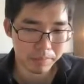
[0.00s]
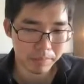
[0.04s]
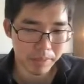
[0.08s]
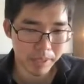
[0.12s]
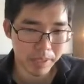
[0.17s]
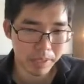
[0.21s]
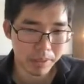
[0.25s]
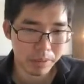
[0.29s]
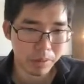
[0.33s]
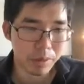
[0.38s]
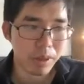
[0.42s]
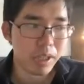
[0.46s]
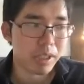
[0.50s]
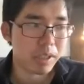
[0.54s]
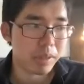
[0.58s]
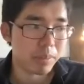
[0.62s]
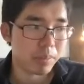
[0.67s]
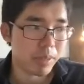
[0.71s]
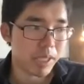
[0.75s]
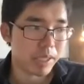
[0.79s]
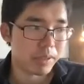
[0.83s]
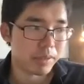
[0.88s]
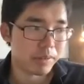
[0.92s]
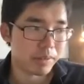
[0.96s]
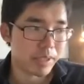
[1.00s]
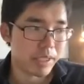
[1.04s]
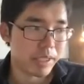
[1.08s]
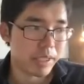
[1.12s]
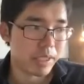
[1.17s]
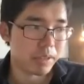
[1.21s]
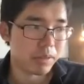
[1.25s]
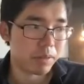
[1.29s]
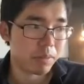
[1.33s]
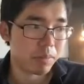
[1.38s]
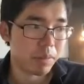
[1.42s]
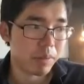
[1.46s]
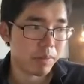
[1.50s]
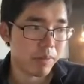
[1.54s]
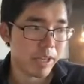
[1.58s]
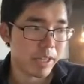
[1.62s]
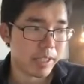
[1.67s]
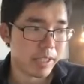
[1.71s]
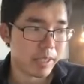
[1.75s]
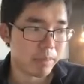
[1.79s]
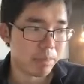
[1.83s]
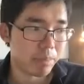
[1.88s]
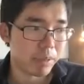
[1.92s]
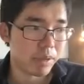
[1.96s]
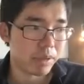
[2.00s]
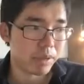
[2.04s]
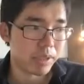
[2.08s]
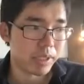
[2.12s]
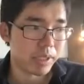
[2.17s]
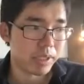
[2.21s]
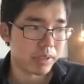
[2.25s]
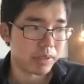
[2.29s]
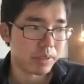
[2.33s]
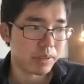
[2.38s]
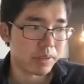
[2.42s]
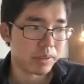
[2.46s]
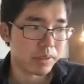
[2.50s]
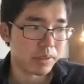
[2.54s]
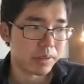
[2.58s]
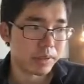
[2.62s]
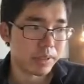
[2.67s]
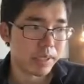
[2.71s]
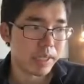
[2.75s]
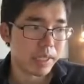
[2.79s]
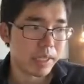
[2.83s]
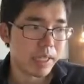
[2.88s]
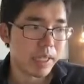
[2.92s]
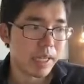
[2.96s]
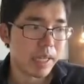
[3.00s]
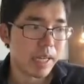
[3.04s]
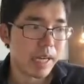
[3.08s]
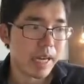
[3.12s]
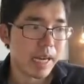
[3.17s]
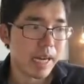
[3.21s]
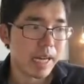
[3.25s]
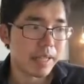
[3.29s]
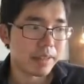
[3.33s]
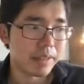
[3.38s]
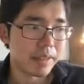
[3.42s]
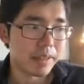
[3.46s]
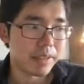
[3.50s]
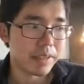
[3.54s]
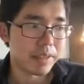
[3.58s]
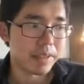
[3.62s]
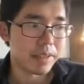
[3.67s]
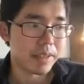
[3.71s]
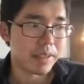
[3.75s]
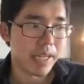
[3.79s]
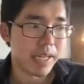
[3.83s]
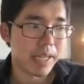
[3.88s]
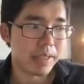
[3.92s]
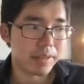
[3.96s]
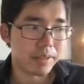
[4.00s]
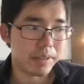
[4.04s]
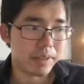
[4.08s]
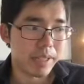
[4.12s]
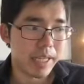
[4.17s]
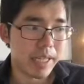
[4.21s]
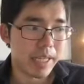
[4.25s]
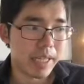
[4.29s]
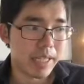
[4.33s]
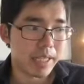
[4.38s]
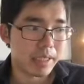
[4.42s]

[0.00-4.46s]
lower bound result will be very important to understand